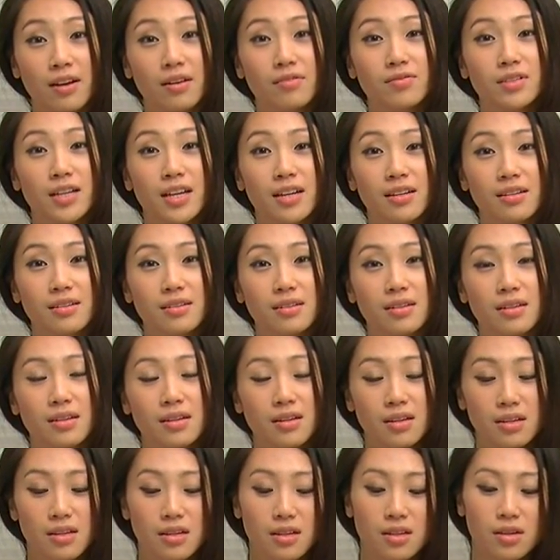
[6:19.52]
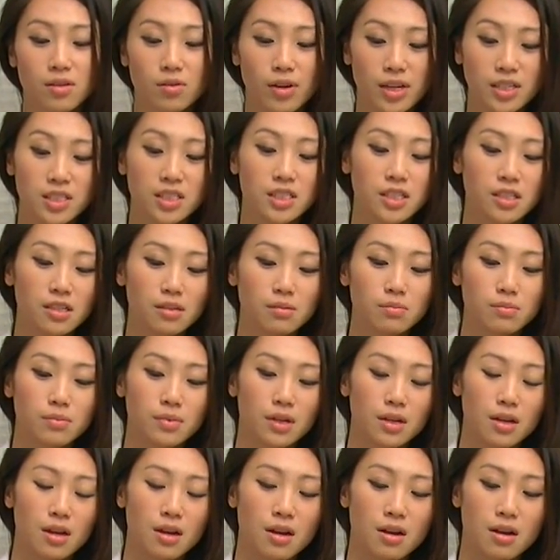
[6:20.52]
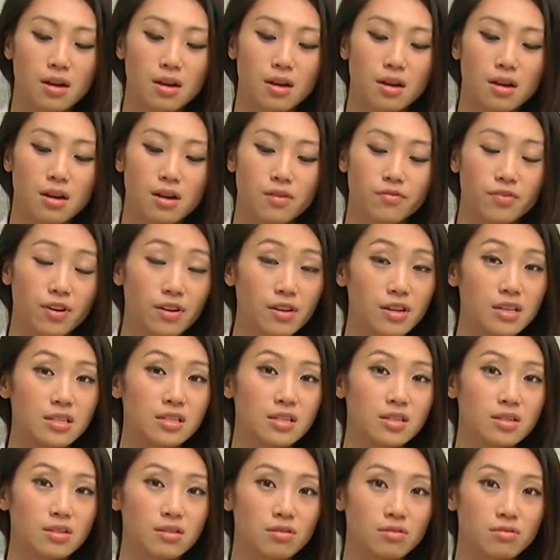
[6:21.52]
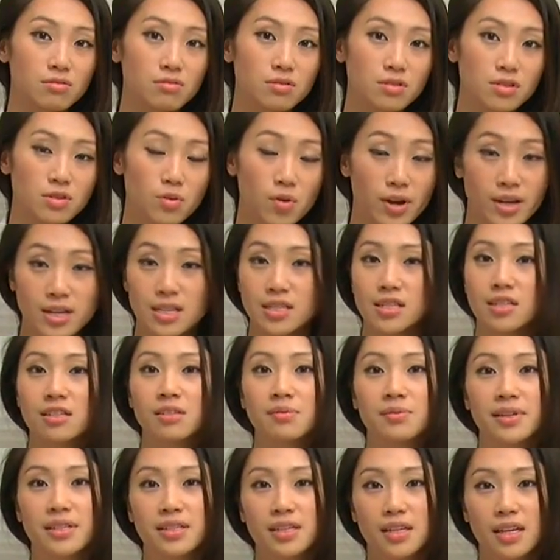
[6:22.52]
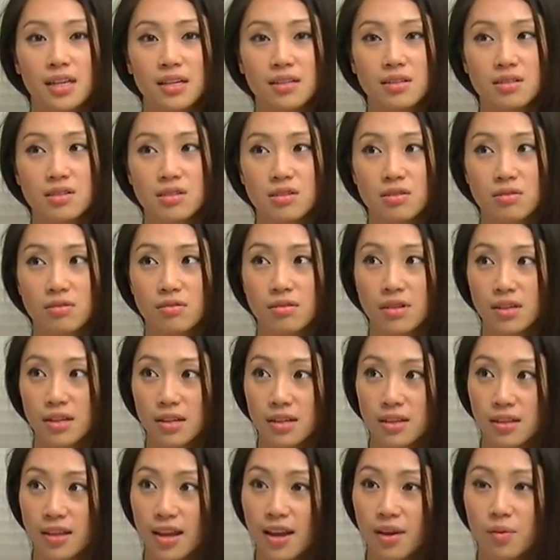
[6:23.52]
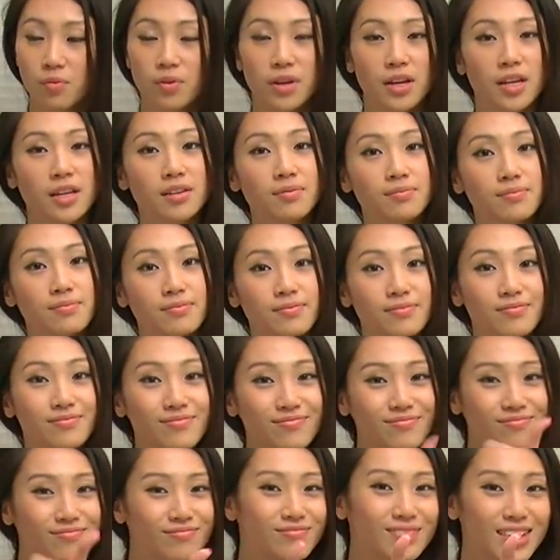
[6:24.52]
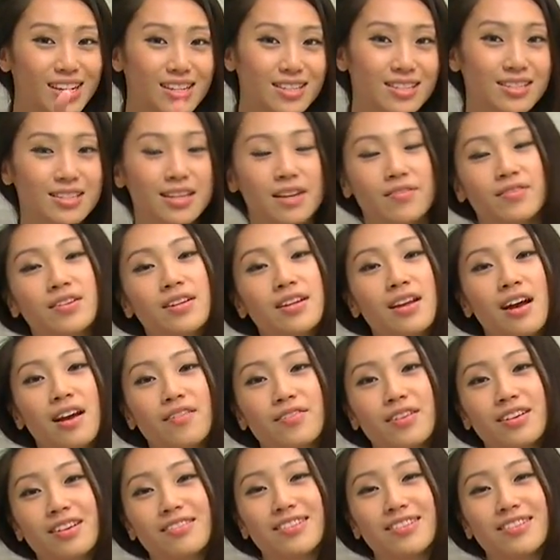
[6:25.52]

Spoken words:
out of 10. Quite cheap, very easy to use, quite easy to maintain, so in that way, 7.5